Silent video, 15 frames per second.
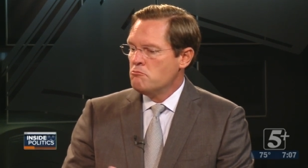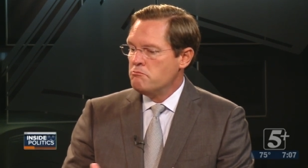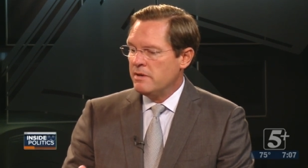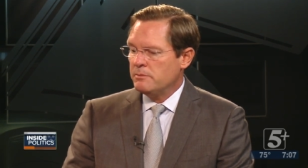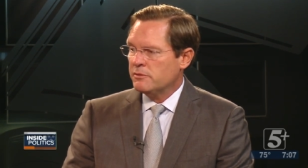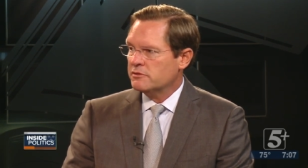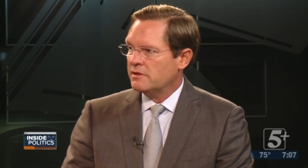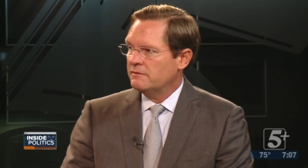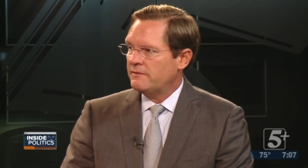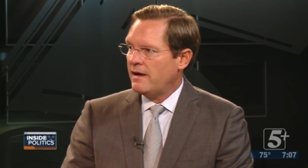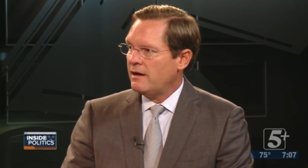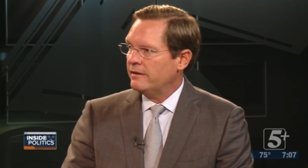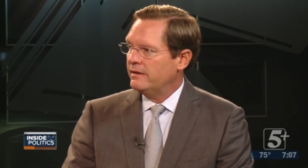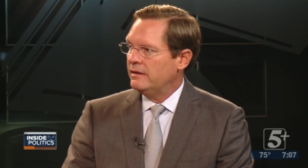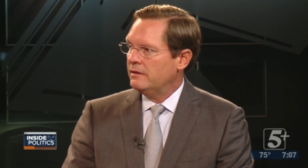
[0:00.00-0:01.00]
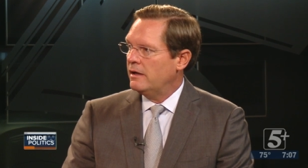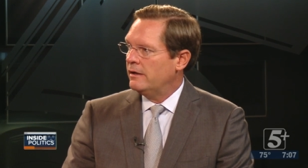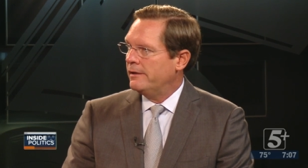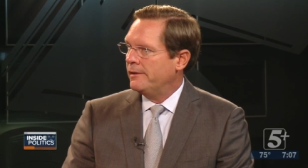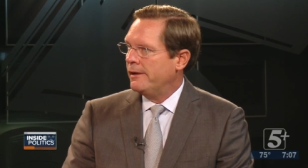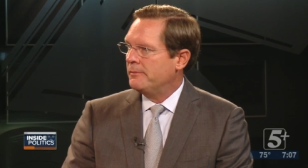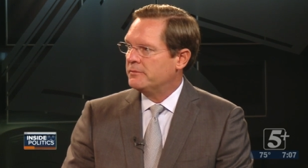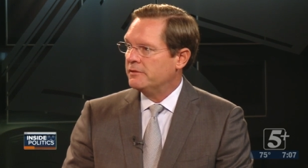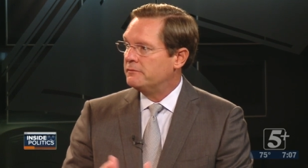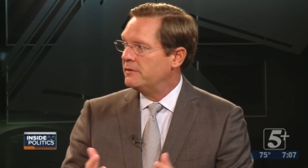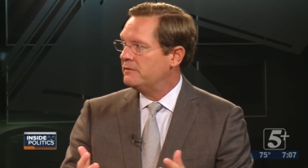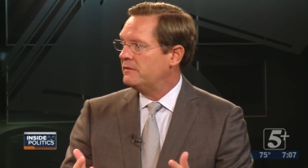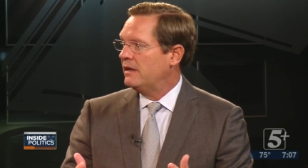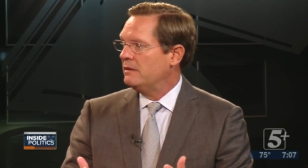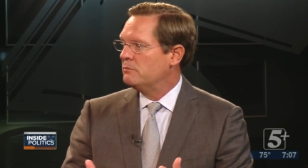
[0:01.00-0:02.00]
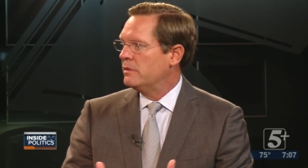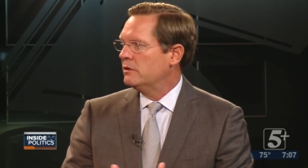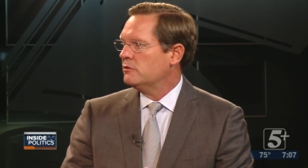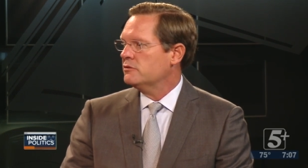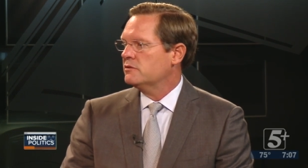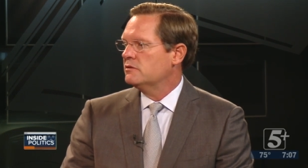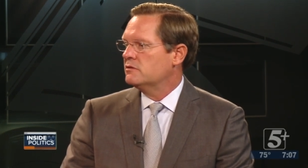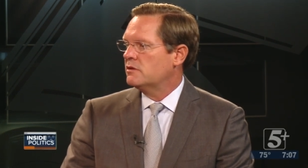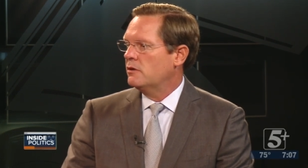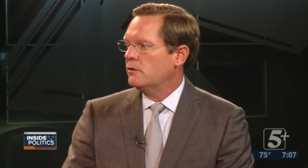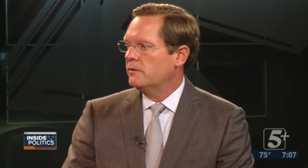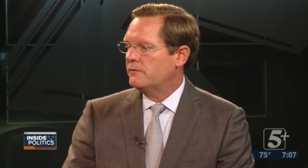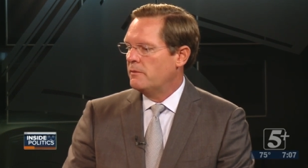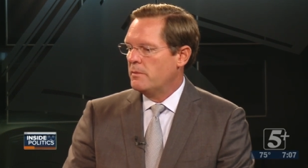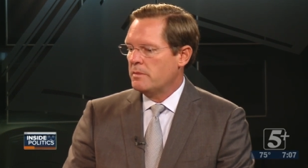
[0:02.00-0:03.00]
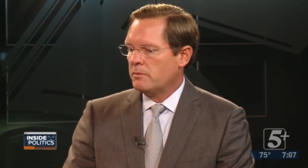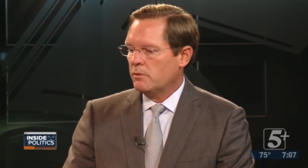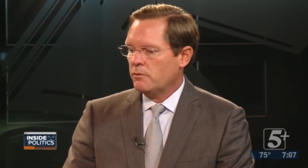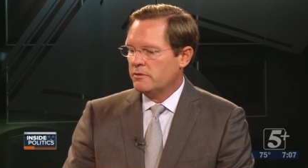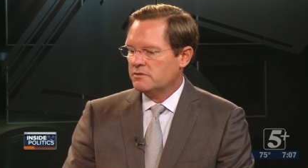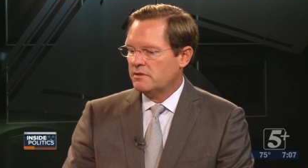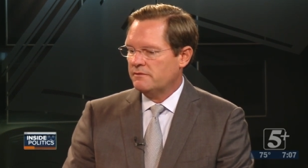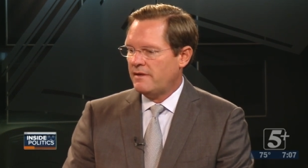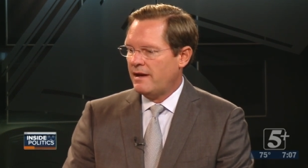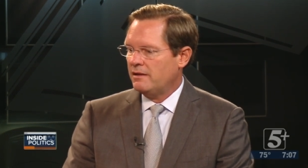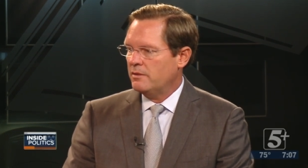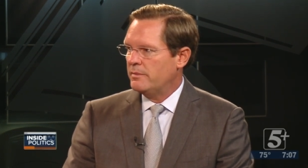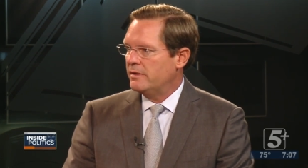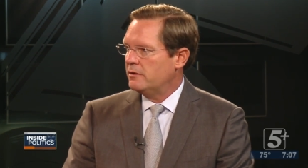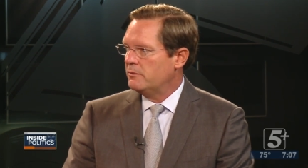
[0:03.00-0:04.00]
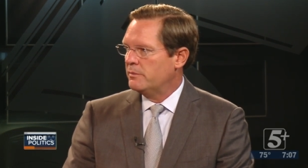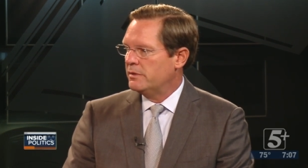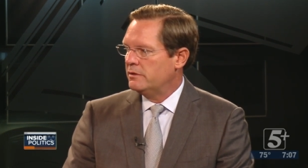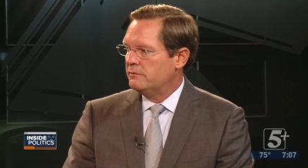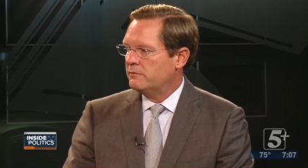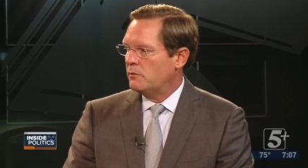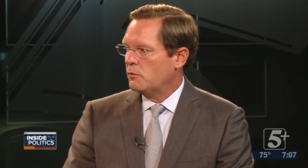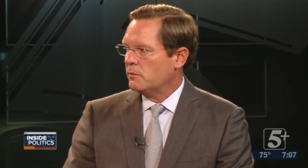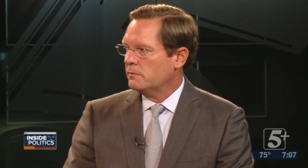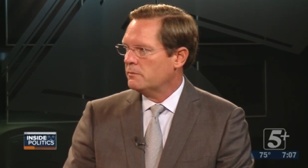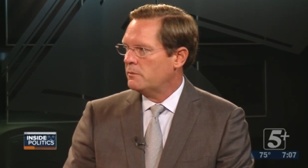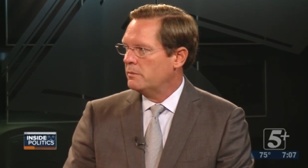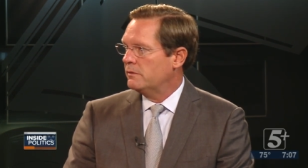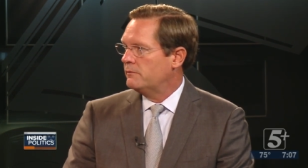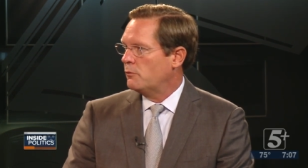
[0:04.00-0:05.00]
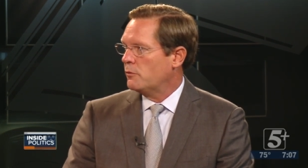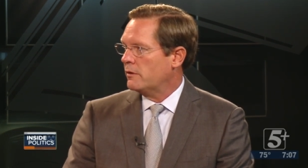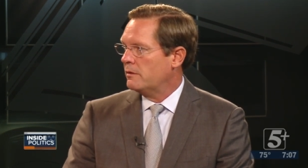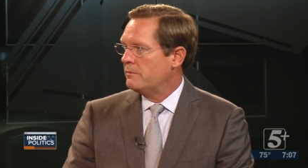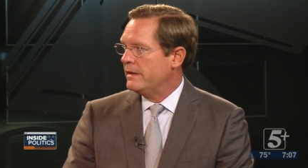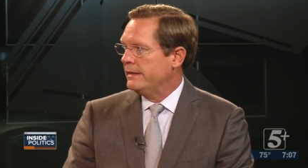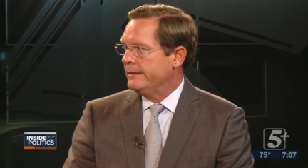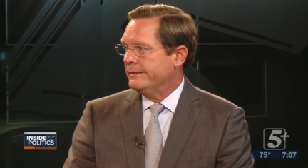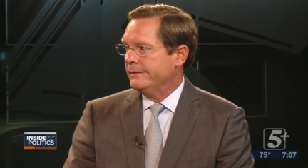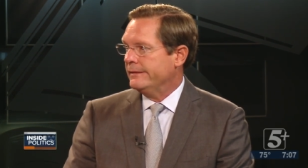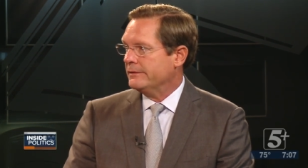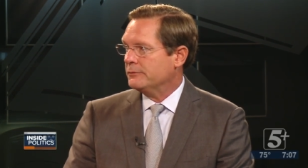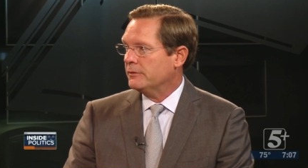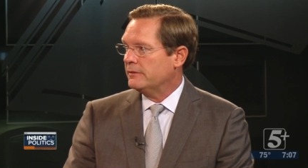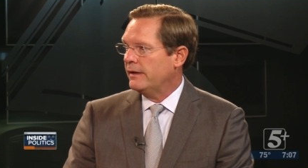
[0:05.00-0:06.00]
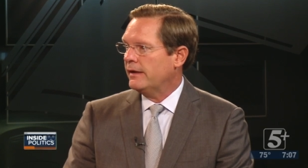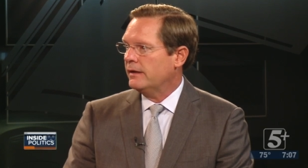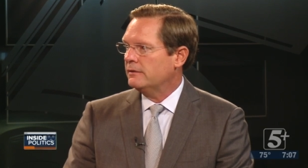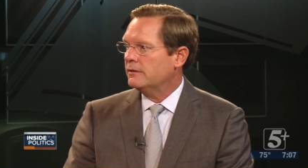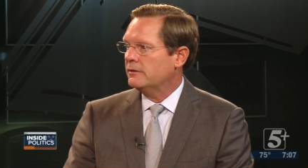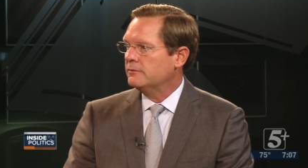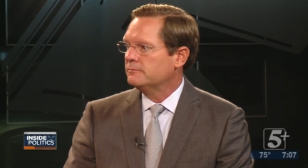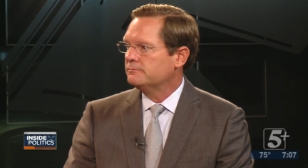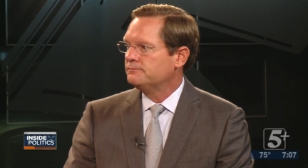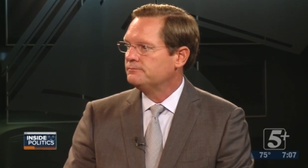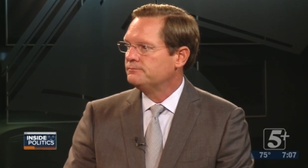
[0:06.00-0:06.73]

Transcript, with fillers: Members can file any, uh, up to 15 bills, and so if a member wants to file a bill and put it for, before committee, then that's what they can do.